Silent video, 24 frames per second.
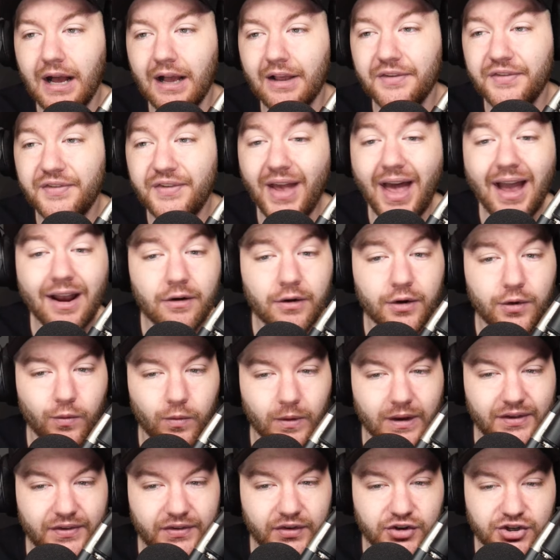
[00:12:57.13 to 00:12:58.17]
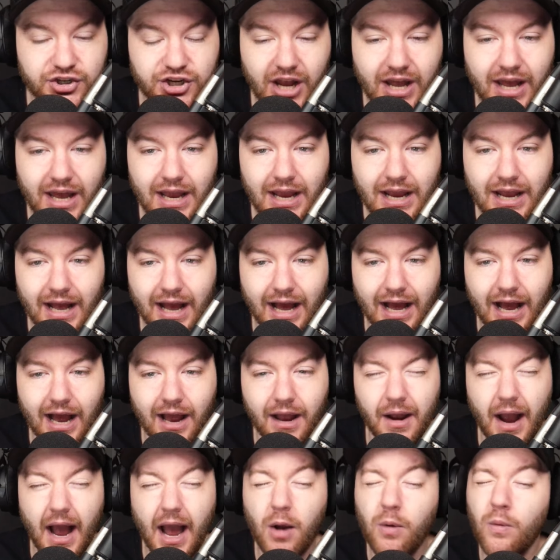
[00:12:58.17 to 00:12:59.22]
Zachary Risache,
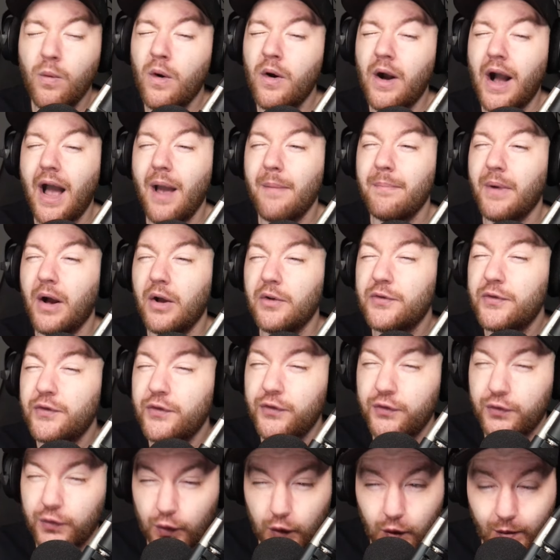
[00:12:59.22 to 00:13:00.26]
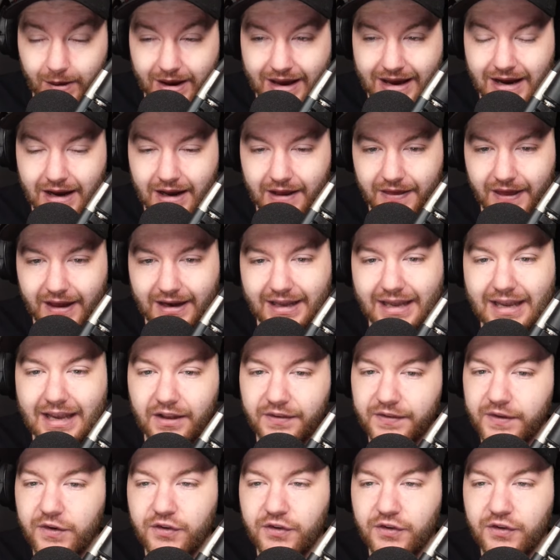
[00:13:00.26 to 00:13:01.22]
I'm assuming that he gets